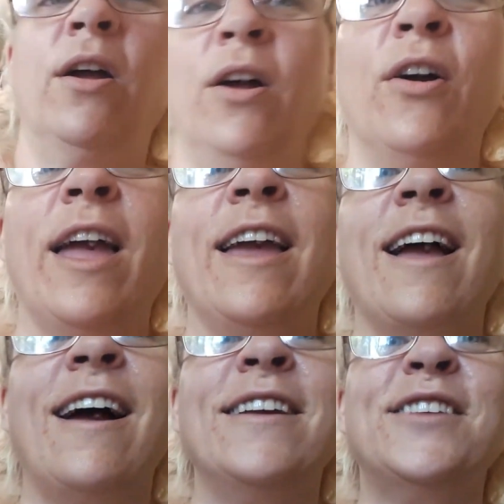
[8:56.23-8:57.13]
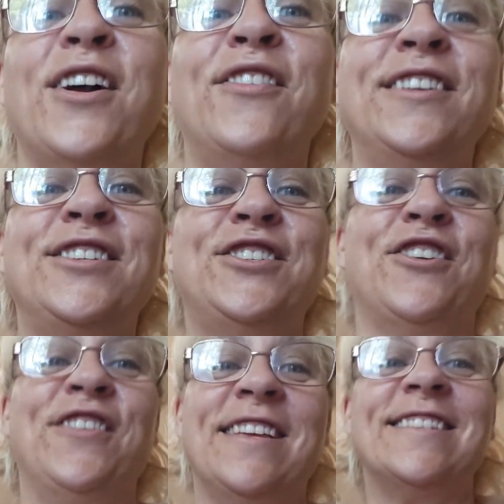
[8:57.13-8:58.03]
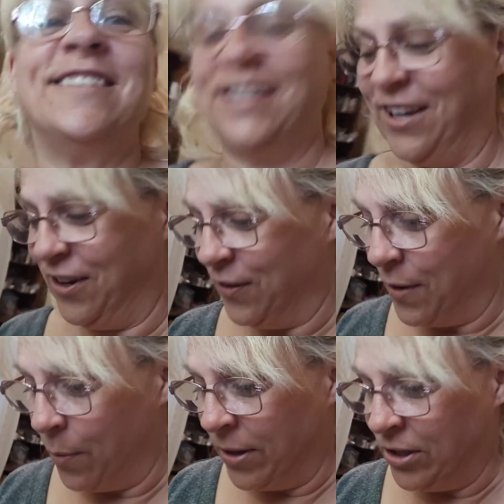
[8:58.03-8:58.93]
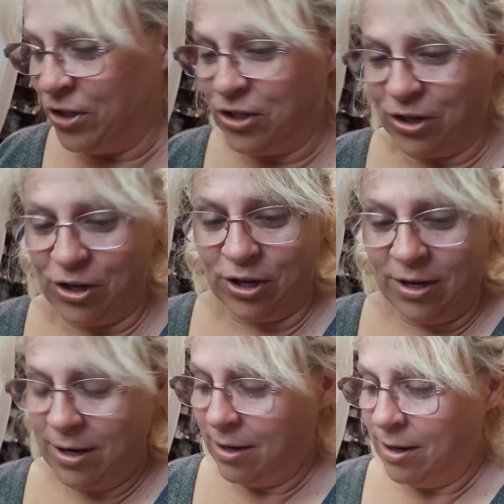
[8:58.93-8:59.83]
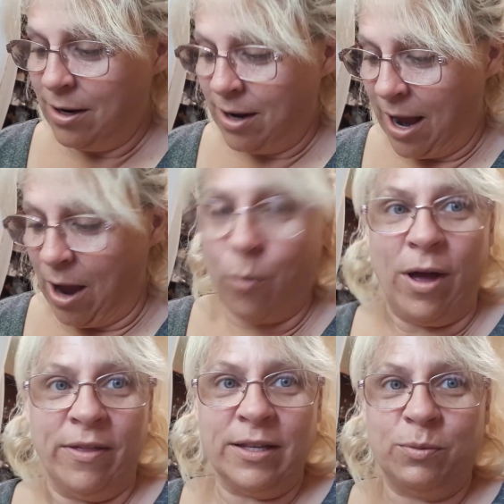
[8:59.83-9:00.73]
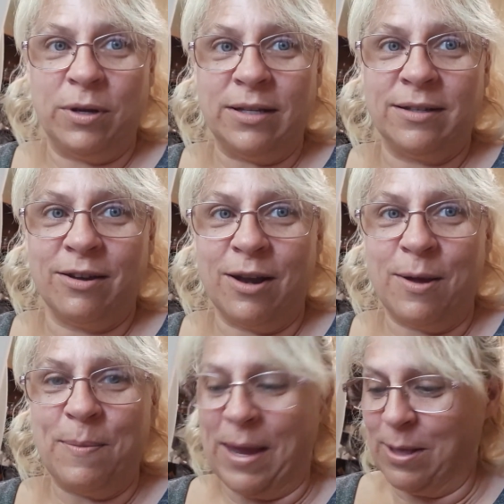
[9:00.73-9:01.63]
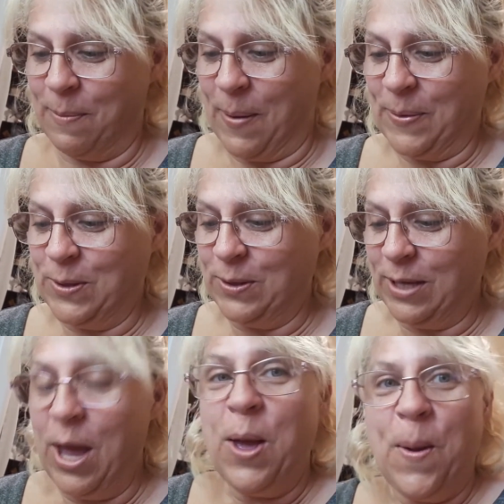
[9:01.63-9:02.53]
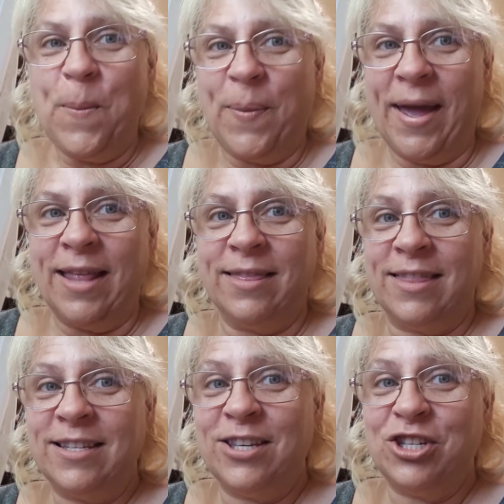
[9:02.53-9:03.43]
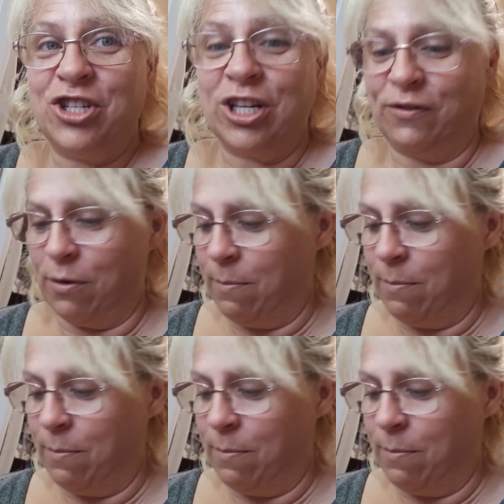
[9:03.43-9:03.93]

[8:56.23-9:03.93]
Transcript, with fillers: Okay, guys, I want to show this to you. I wasn't sure how well this was going to make the bubbles, but this is just for